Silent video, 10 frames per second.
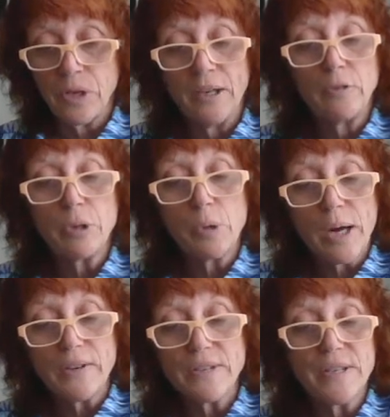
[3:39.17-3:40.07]
It
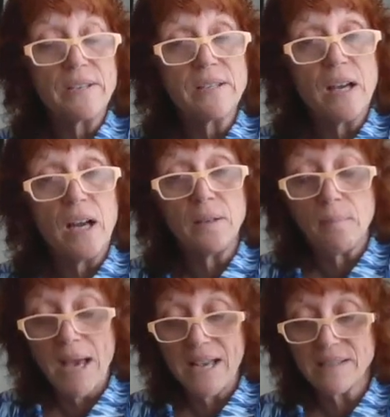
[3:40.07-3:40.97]
requires us to
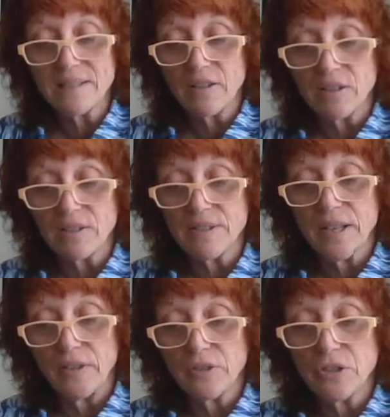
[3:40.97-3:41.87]
unmask
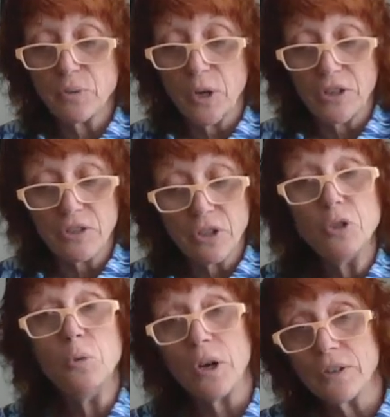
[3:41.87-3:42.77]
ourselves
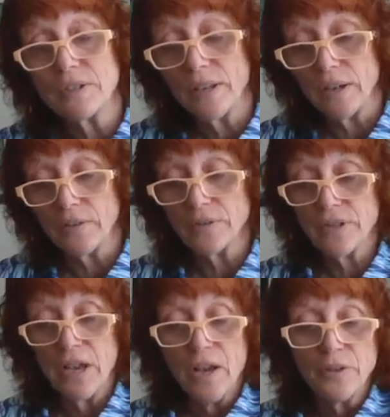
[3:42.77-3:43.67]
to
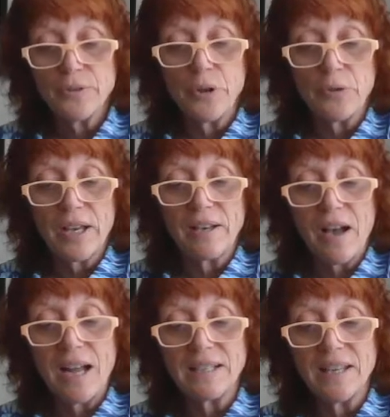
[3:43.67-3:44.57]
ourselves so that
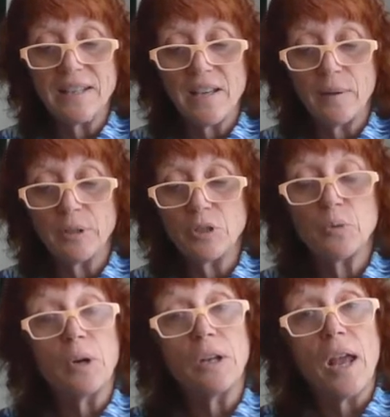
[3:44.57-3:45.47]
God can come
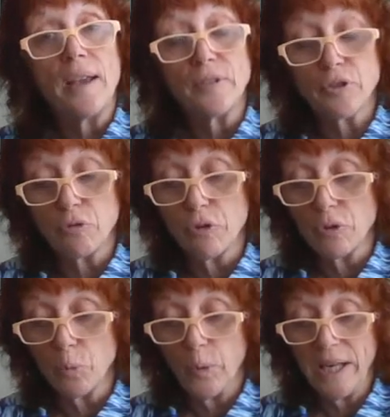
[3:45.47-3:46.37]
into our lives through
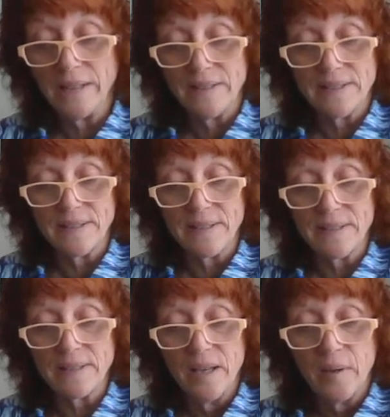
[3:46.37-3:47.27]
the
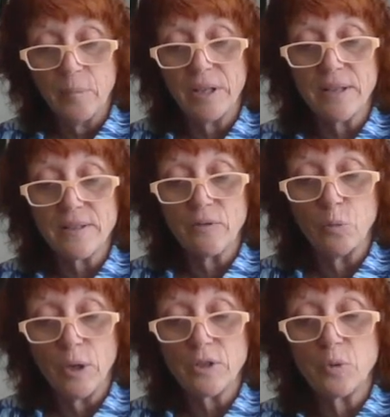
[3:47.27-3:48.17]
weaknesses because of
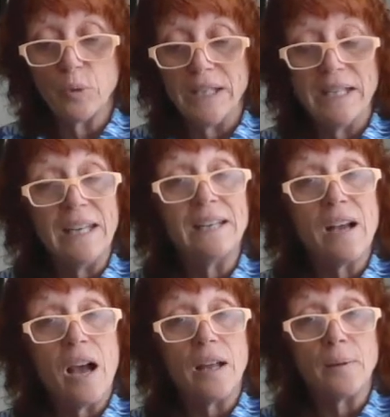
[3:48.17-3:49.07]
which we need
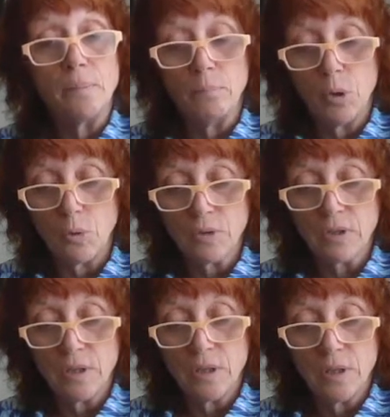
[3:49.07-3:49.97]
God
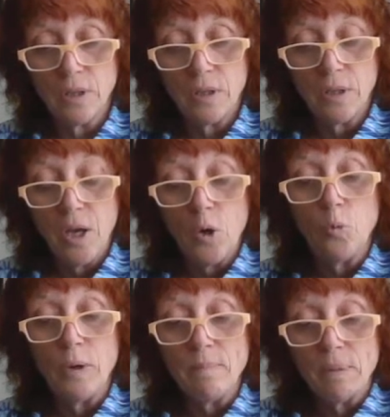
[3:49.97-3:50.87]
most.
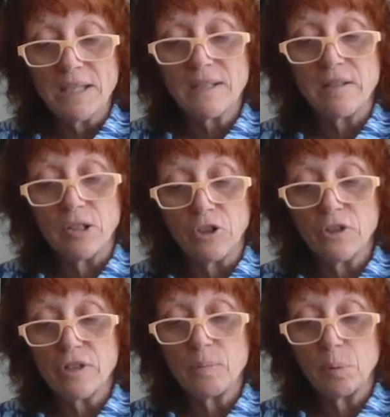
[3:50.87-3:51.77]
We must
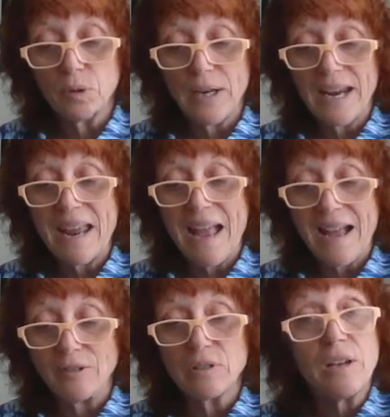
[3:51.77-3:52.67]
learn to pray
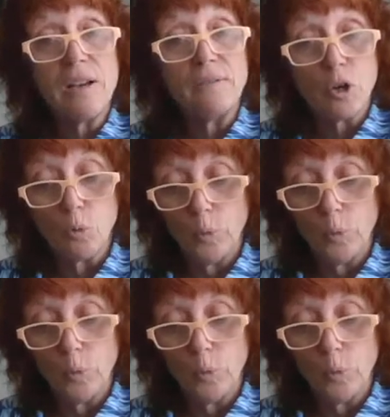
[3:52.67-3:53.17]
out of our